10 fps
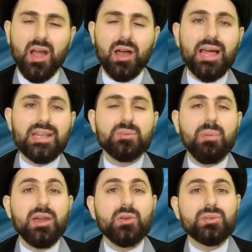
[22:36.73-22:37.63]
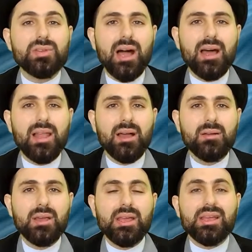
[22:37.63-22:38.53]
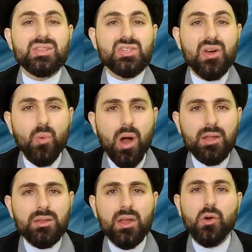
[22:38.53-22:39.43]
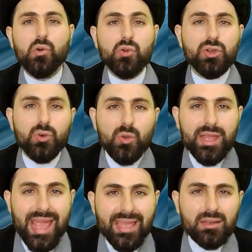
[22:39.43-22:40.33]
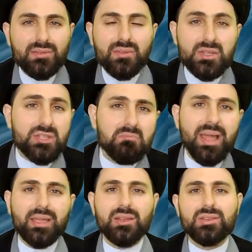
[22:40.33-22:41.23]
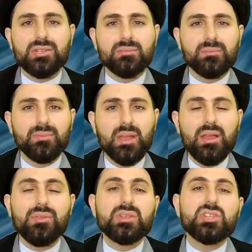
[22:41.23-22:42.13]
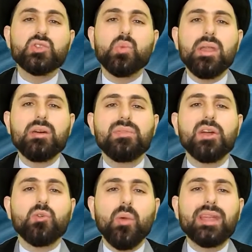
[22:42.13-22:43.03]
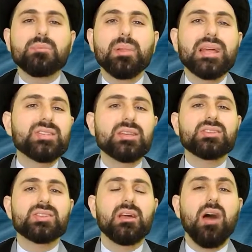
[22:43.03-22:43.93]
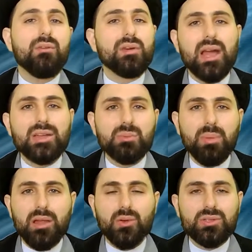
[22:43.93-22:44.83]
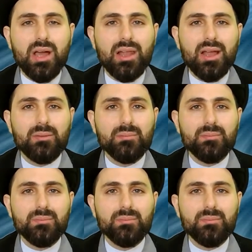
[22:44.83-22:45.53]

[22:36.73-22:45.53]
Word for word: Allah subhanahu wa ta'ala is the one who created this mechanism. This is one of the great blessings of Allah subhanahu wa ta'ala.